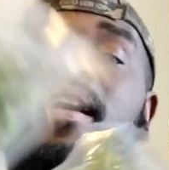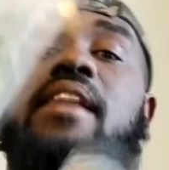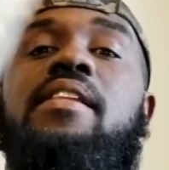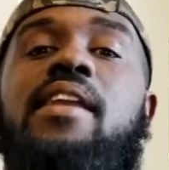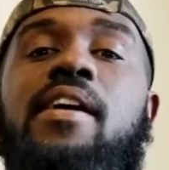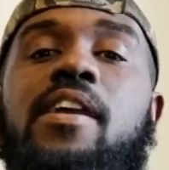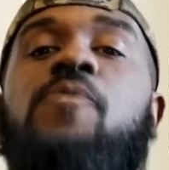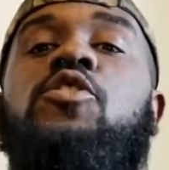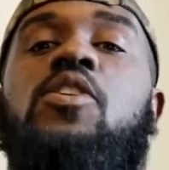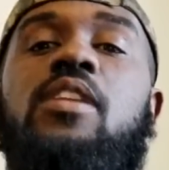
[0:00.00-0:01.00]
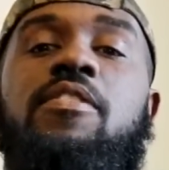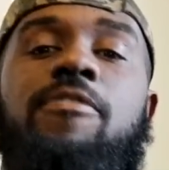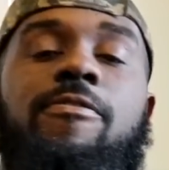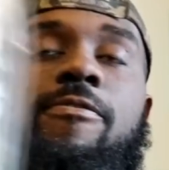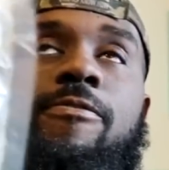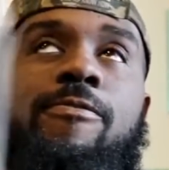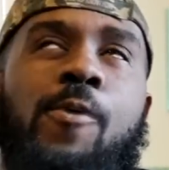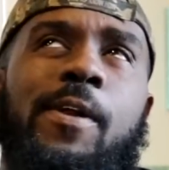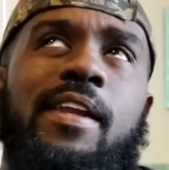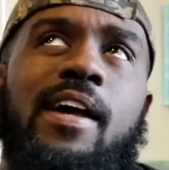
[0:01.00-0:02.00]
And there it was only
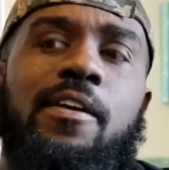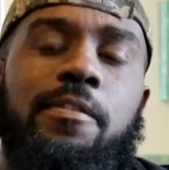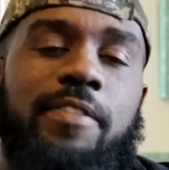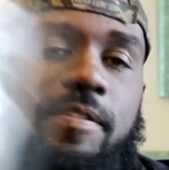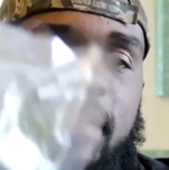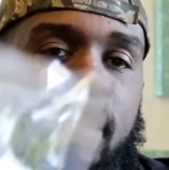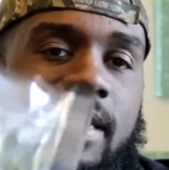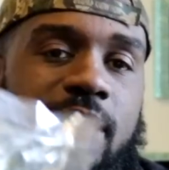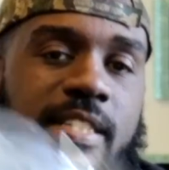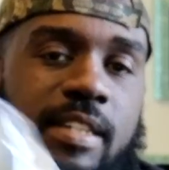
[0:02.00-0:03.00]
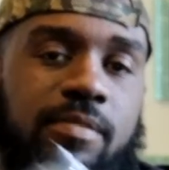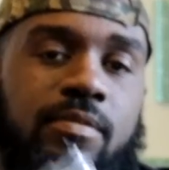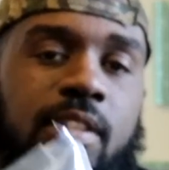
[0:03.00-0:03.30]
49 or 59 cents